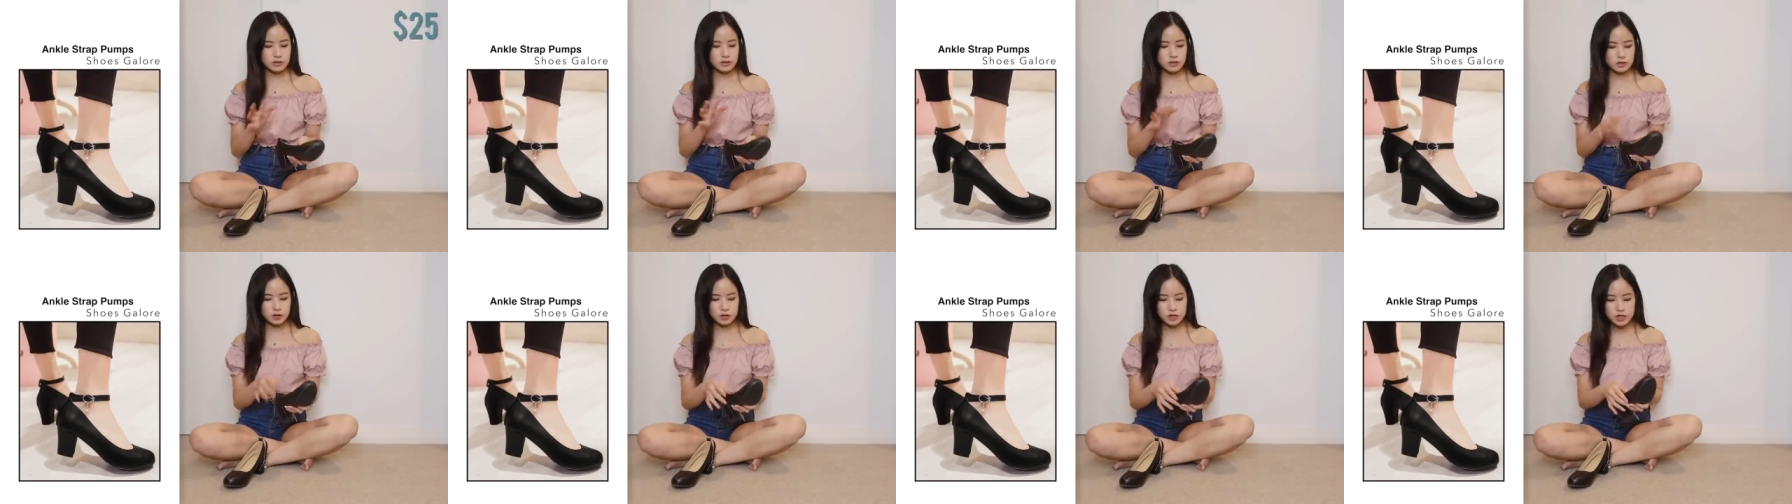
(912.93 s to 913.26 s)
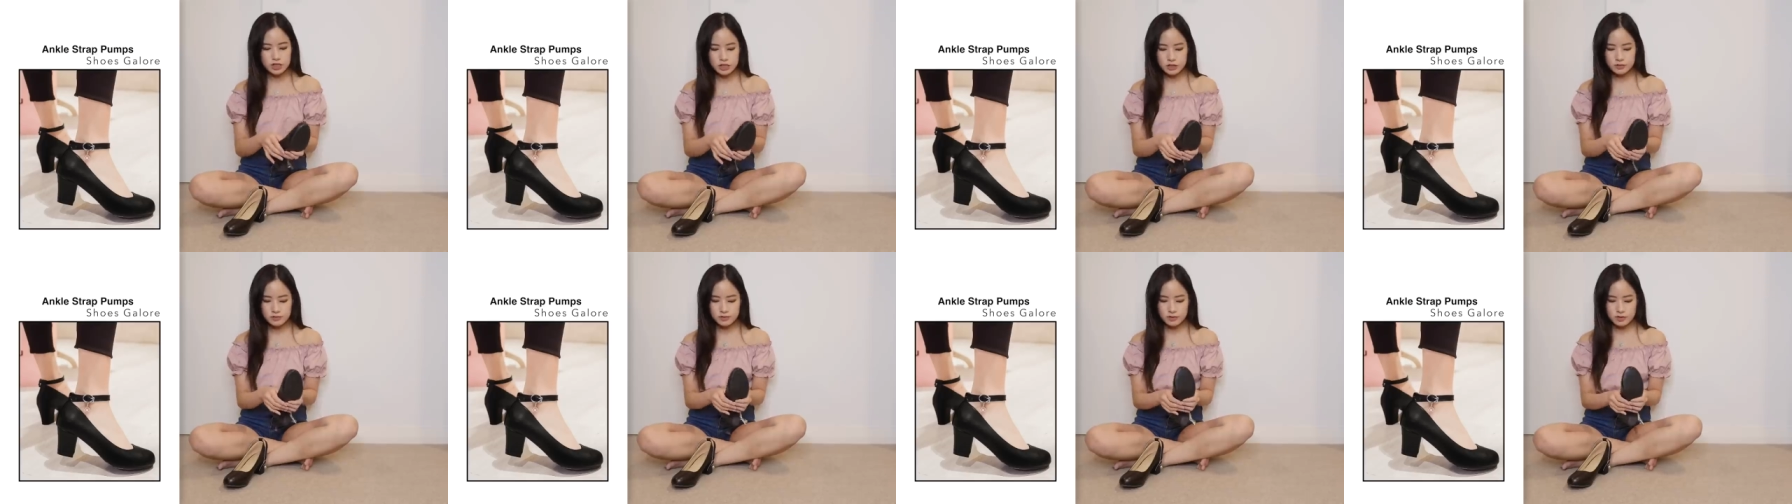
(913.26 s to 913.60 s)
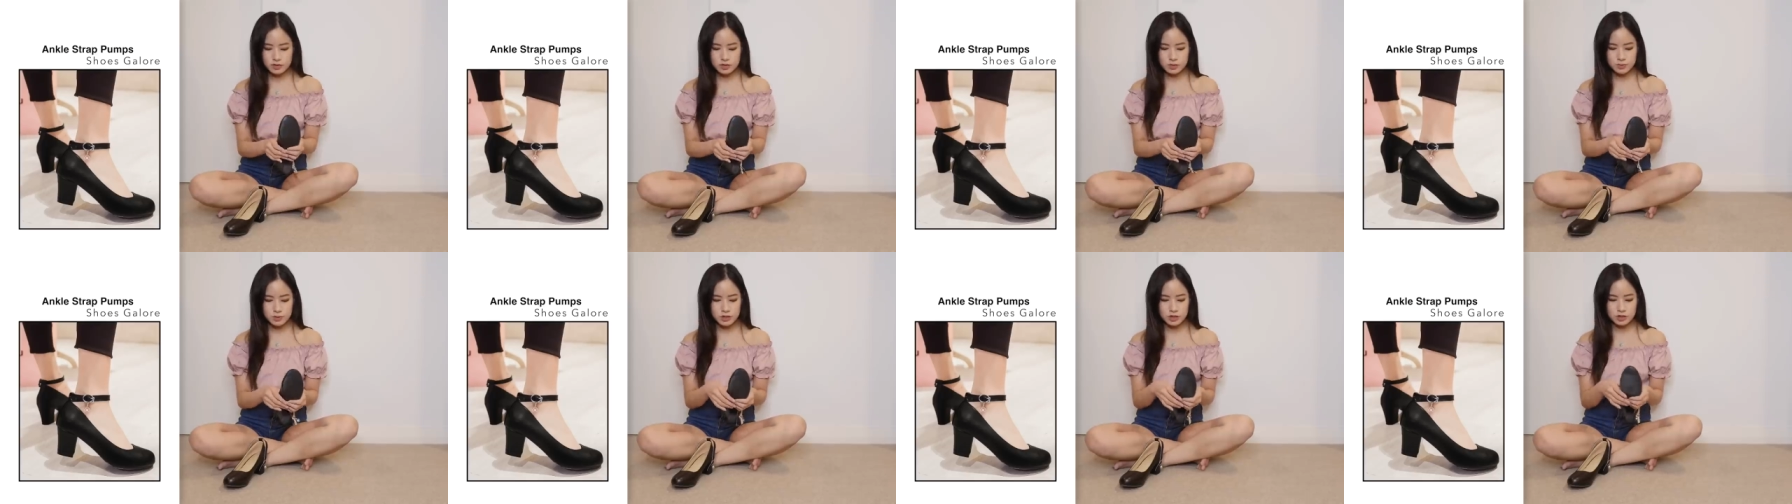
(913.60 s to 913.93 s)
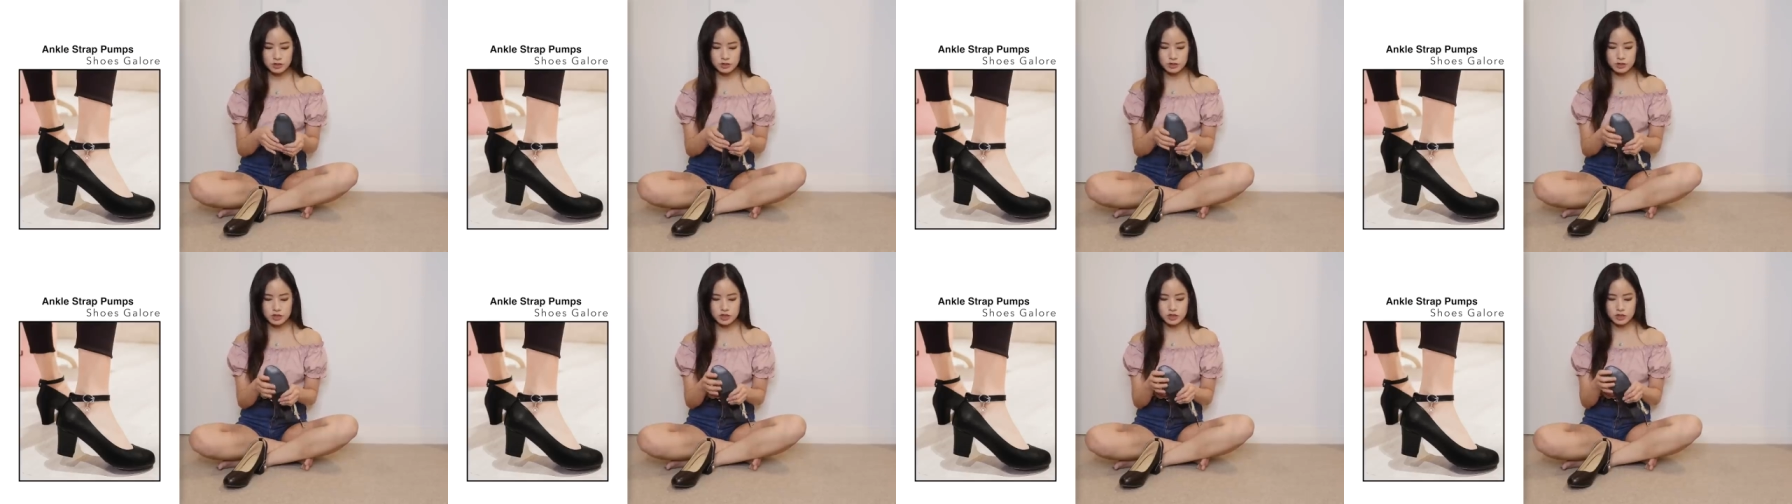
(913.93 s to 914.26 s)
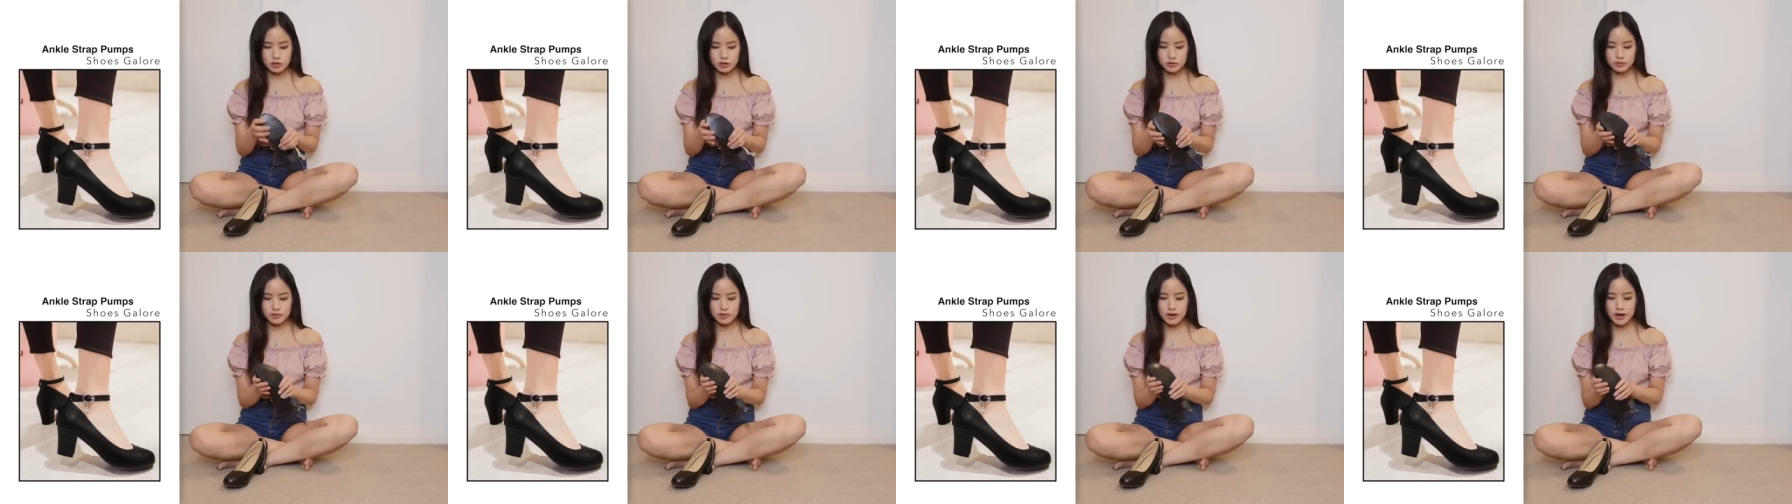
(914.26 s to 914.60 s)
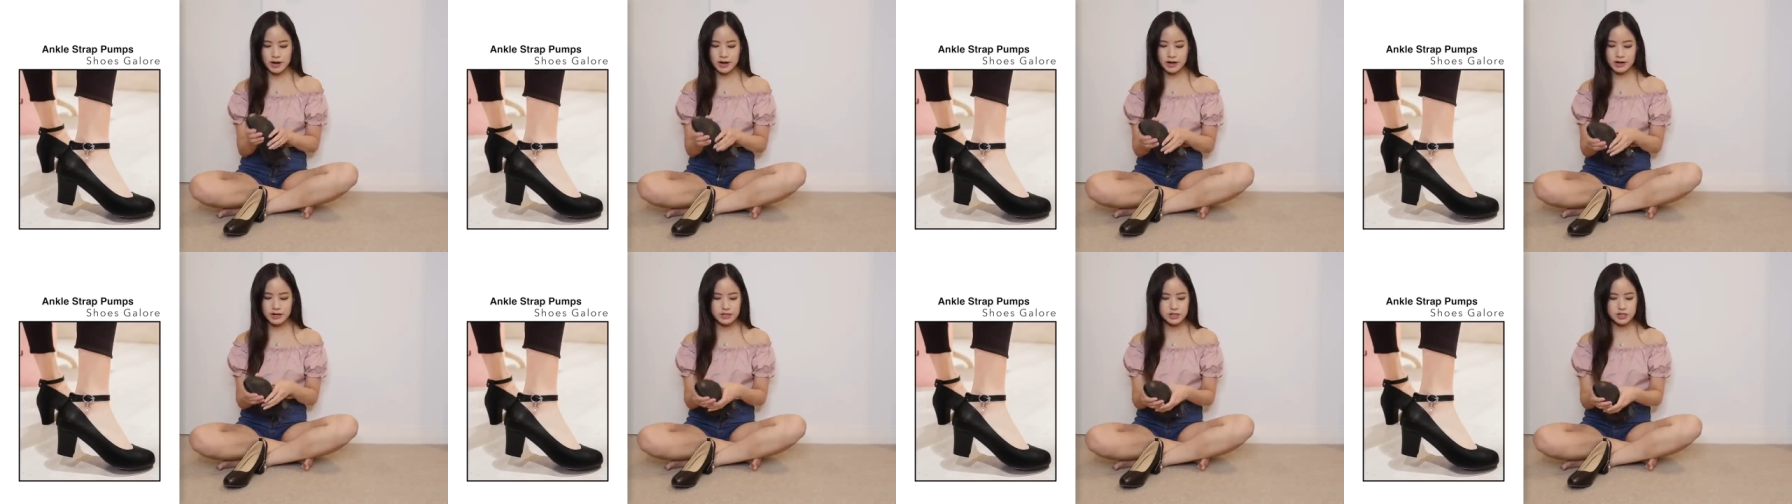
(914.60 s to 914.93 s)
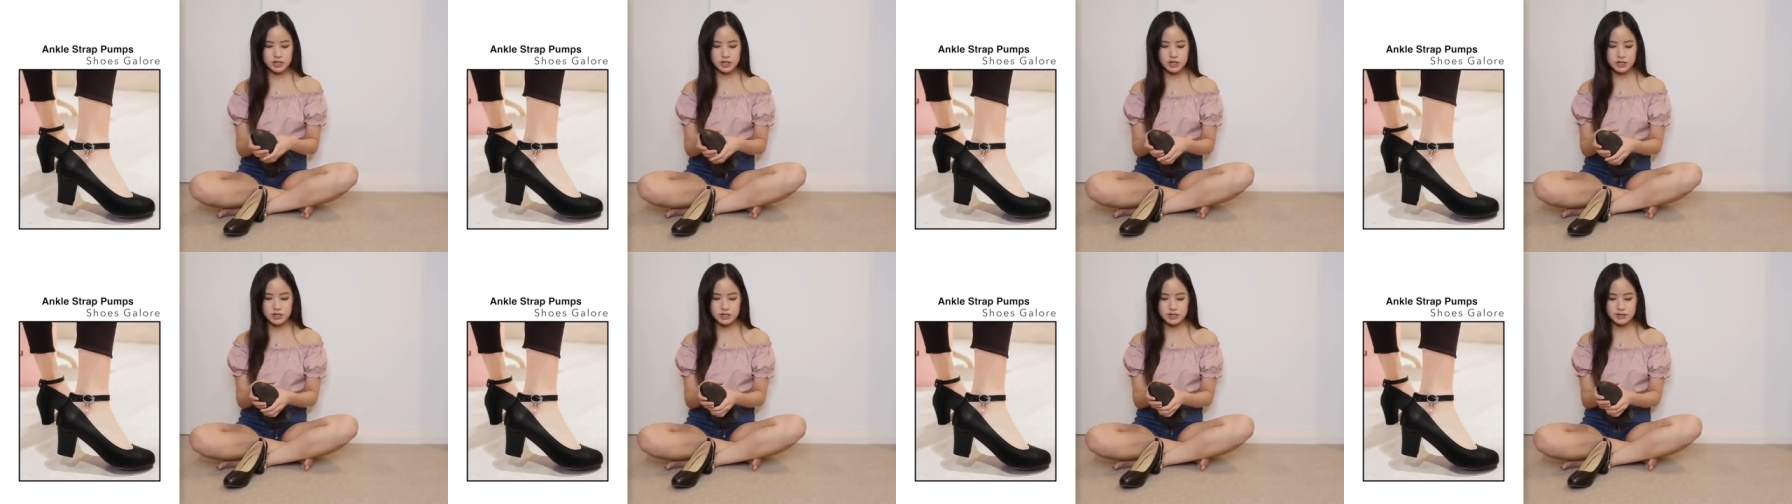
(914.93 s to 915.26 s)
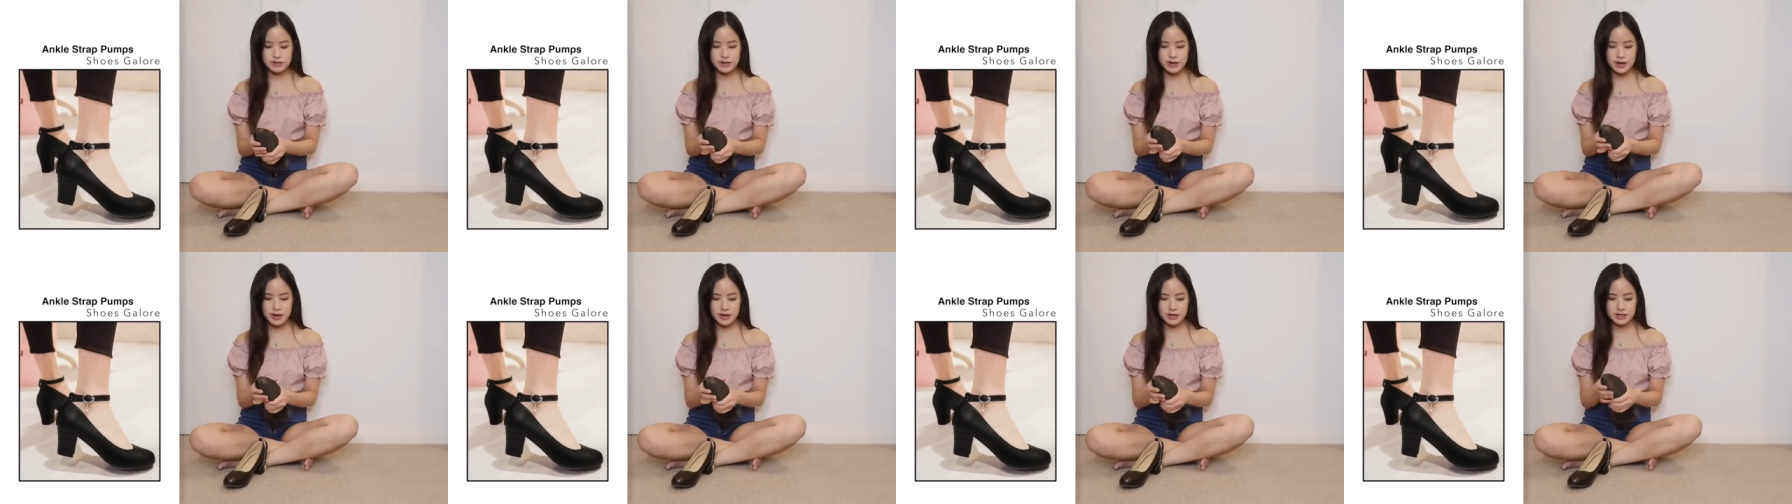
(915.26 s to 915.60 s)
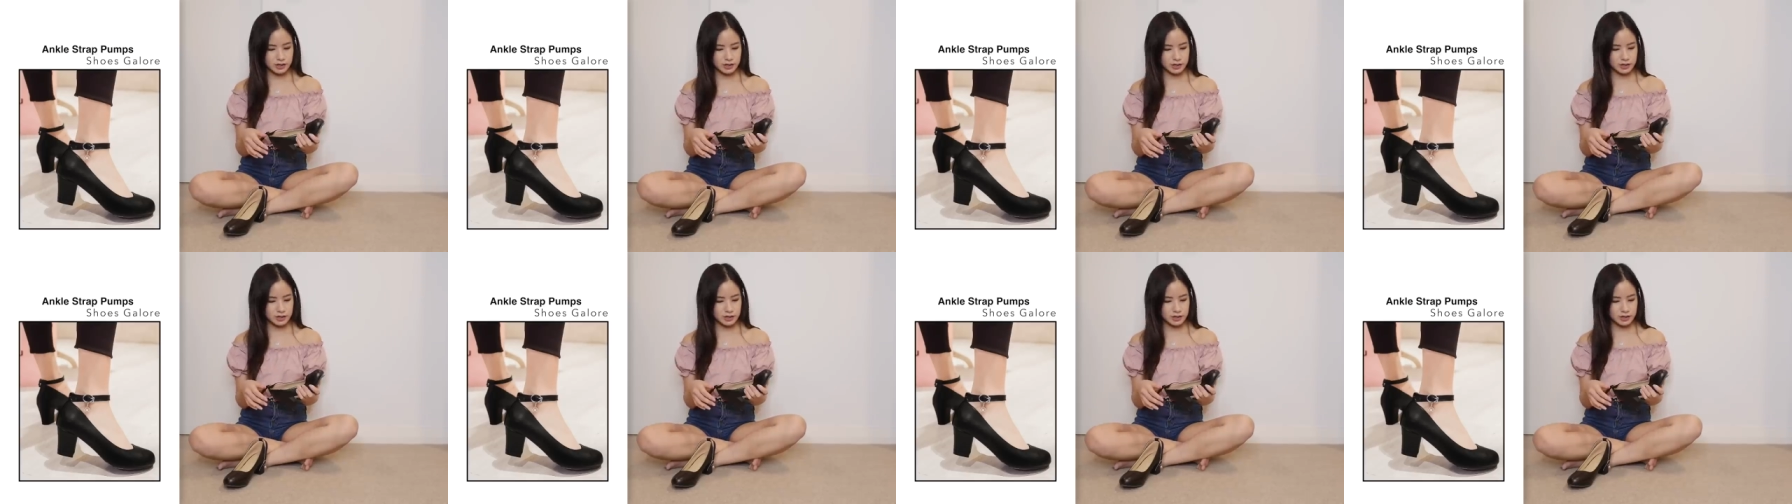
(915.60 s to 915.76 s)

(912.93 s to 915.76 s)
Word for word: The cushioning feels pretty good so far. It's just that,